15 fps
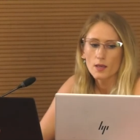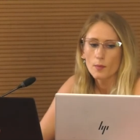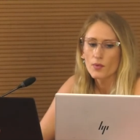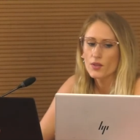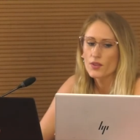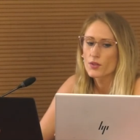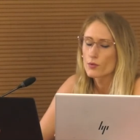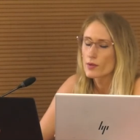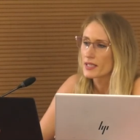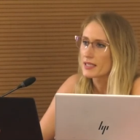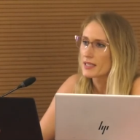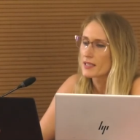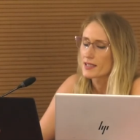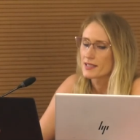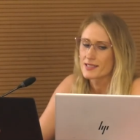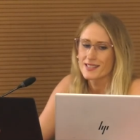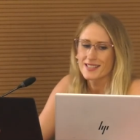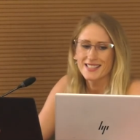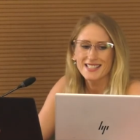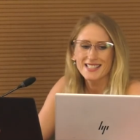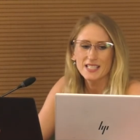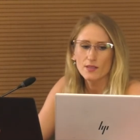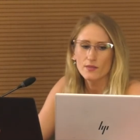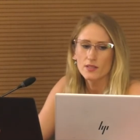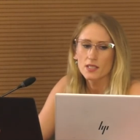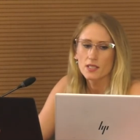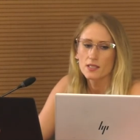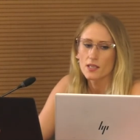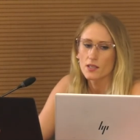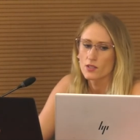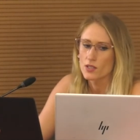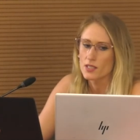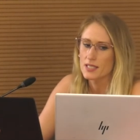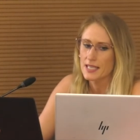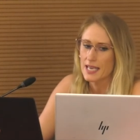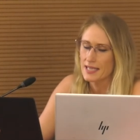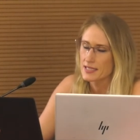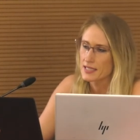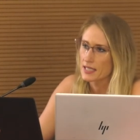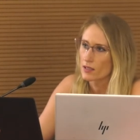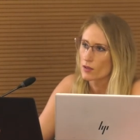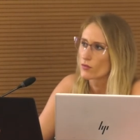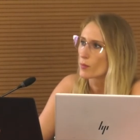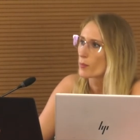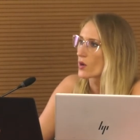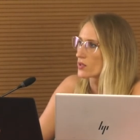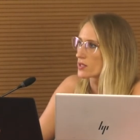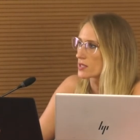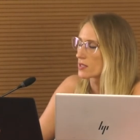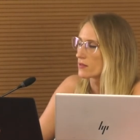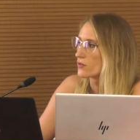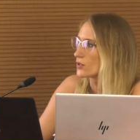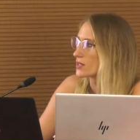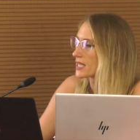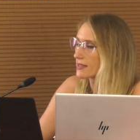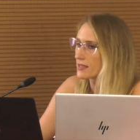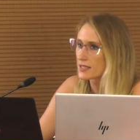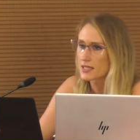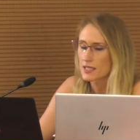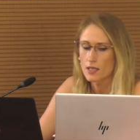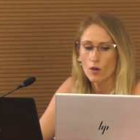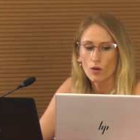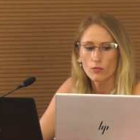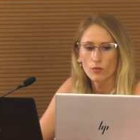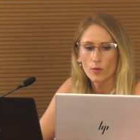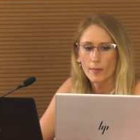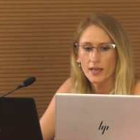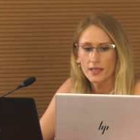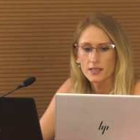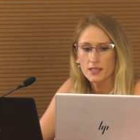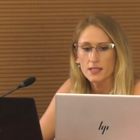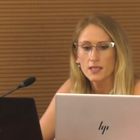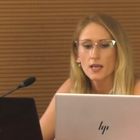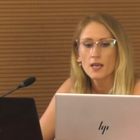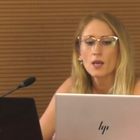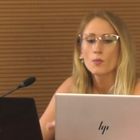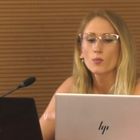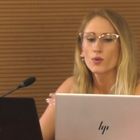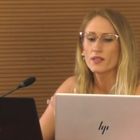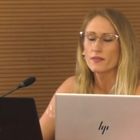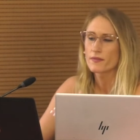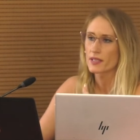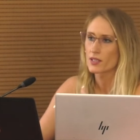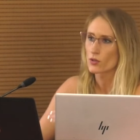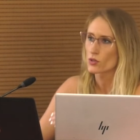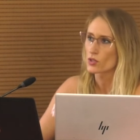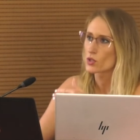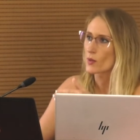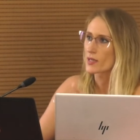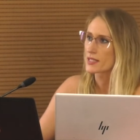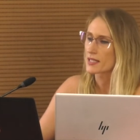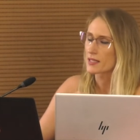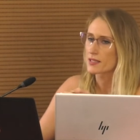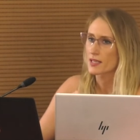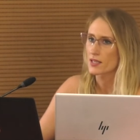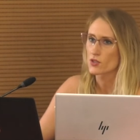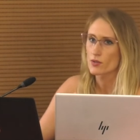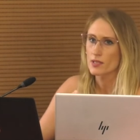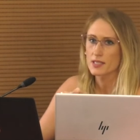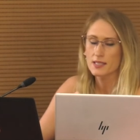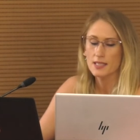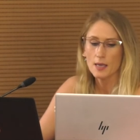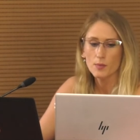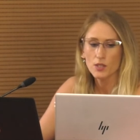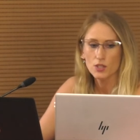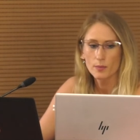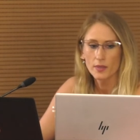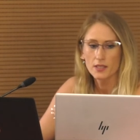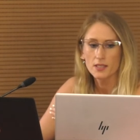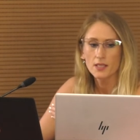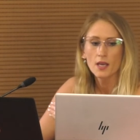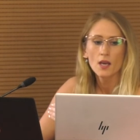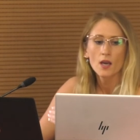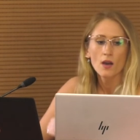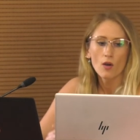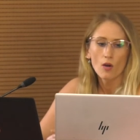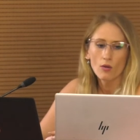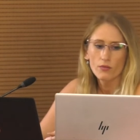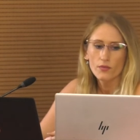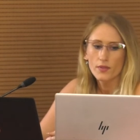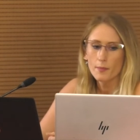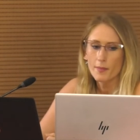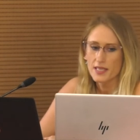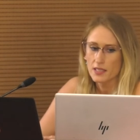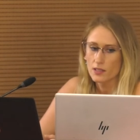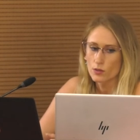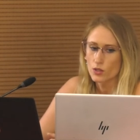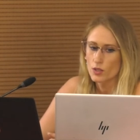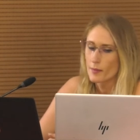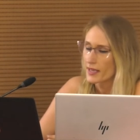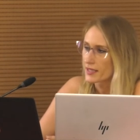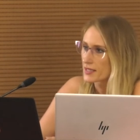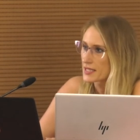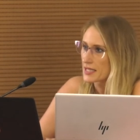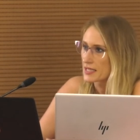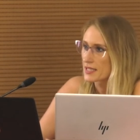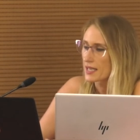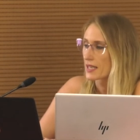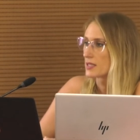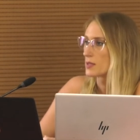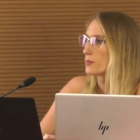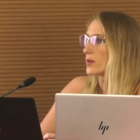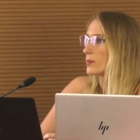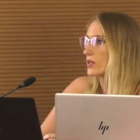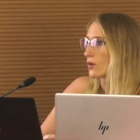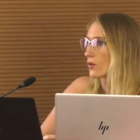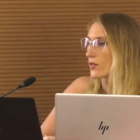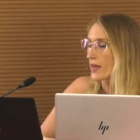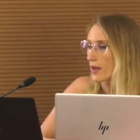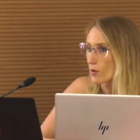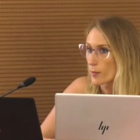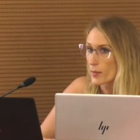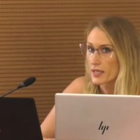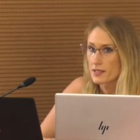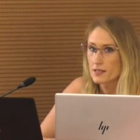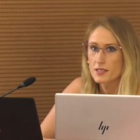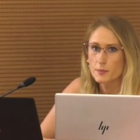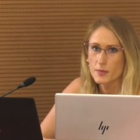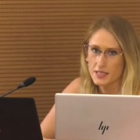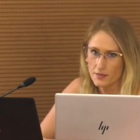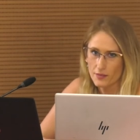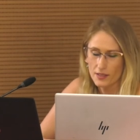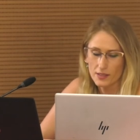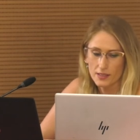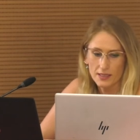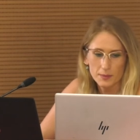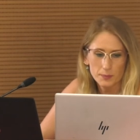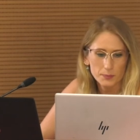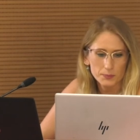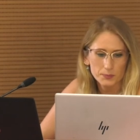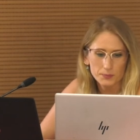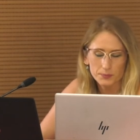Number three is that Stevenson's understanding of the positive utility of romance prefigured the 20th century establishment of the medical humanities and bibliotherapy specifically.